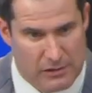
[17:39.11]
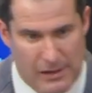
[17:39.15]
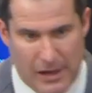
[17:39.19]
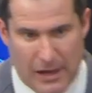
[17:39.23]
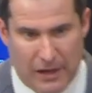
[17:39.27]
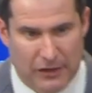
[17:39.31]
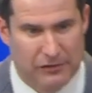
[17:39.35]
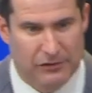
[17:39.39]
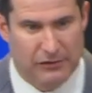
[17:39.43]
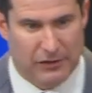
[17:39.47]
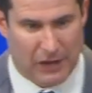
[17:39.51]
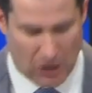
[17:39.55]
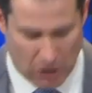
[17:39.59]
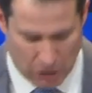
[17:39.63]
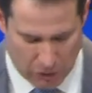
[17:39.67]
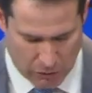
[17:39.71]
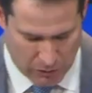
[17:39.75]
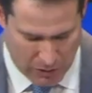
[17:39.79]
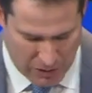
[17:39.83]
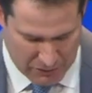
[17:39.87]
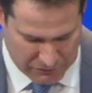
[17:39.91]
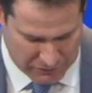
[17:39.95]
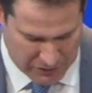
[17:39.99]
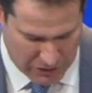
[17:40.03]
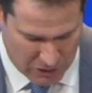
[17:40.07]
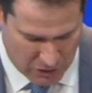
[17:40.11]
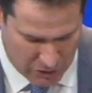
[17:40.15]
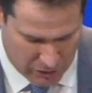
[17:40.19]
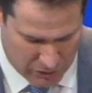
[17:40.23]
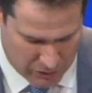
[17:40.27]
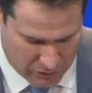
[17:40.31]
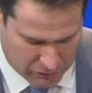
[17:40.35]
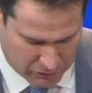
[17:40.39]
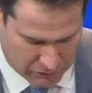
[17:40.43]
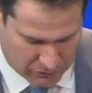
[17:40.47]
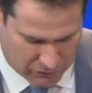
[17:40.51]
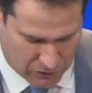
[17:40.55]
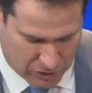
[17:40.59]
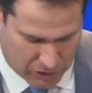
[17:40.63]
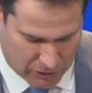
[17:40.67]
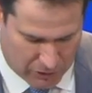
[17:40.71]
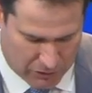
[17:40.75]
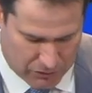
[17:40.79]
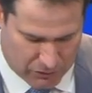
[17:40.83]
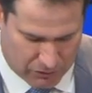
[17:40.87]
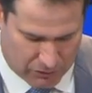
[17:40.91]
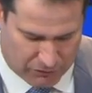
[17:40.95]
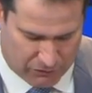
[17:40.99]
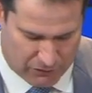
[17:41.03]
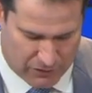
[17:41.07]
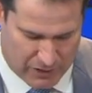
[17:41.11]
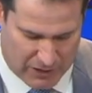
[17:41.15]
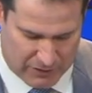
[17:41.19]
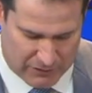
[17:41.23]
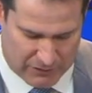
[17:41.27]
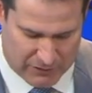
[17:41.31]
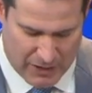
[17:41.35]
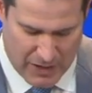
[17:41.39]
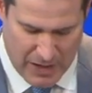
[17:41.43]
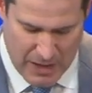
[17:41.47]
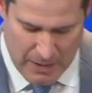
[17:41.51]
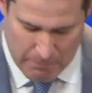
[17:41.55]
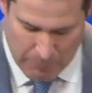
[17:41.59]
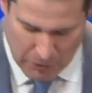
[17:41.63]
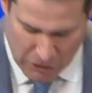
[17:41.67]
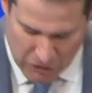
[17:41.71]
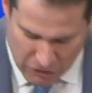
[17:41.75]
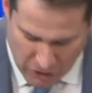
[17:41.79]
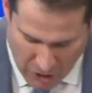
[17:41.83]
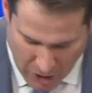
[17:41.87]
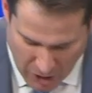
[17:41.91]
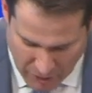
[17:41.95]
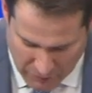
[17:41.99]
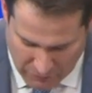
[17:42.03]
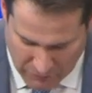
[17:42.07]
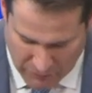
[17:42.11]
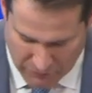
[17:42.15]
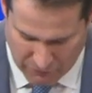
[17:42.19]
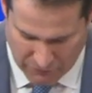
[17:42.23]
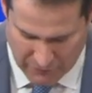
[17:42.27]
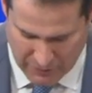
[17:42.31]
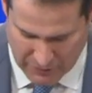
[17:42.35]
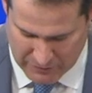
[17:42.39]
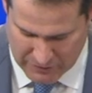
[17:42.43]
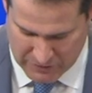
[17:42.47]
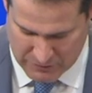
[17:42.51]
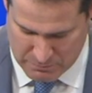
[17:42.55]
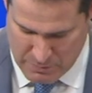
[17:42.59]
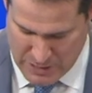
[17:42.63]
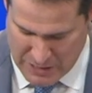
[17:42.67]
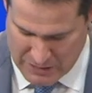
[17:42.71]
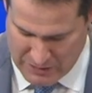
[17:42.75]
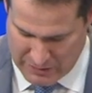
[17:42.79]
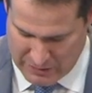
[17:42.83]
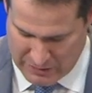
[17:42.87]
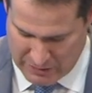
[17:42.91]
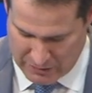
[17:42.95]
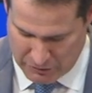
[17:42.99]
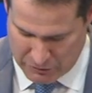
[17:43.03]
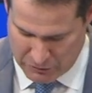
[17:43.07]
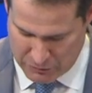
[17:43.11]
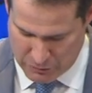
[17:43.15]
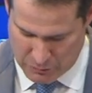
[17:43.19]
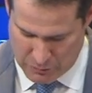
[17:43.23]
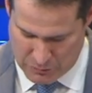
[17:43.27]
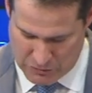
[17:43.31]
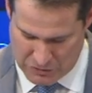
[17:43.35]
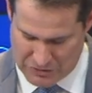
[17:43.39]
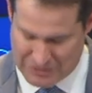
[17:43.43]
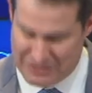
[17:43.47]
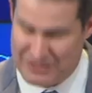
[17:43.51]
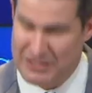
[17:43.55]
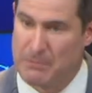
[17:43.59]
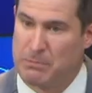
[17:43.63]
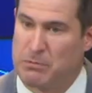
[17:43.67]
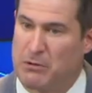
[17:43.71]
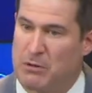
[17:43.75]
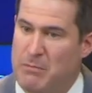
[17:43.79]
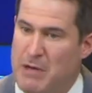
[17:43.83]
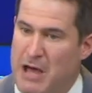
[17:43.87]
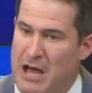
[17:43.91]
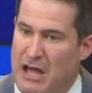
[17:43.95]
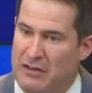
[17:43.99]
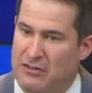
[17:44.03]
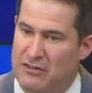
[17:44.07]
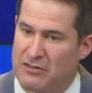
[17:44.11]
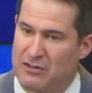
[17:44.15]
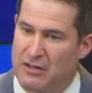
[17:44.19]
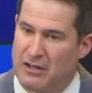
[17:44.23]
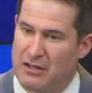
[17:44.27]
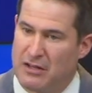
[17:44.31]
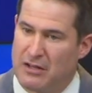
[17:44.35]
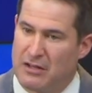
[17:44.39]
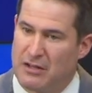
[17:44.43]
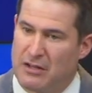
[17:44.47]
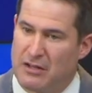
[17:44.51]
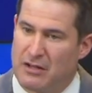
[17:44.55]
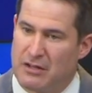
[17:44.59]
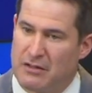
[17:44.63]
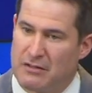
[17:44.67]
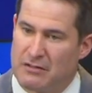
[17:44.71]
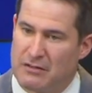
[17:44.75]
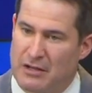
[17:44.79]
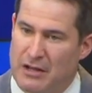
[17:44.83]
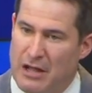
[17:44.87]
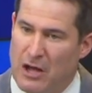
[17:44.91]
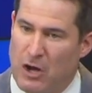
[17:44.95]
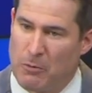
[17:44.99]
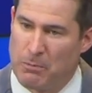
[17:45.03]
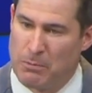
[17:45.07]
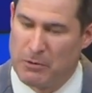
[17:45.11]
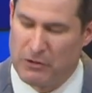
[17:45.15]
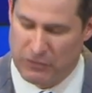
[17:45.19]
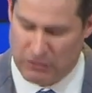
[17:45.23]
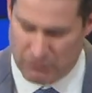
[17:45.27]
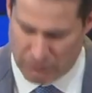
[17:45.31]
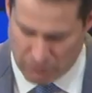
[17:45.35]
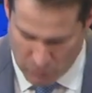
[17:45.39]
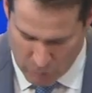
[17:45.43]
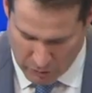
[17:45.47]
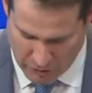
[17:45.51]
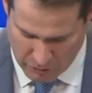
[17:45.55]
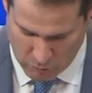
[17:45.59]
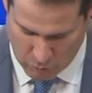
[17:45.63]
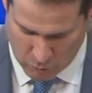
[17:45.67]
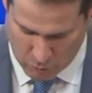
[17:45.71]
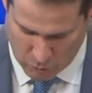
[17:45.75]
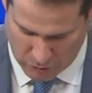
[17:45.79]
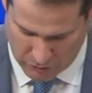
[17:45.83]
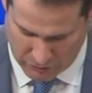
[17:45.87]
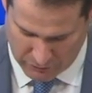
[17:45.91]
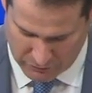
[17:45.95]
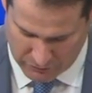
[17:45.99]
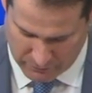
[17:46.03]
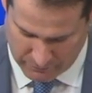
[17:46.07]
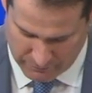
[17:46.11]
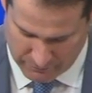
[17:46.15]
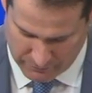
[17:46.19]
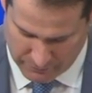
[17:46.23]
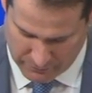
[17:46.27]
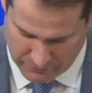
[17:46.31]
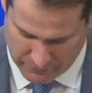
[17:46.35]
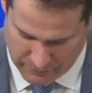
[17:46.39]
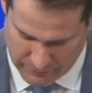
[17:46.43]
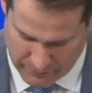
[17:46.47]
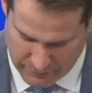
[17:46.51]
Yes, aircraft carriers fall under defense, but non defense spending includes diplomats that help us avoid wars,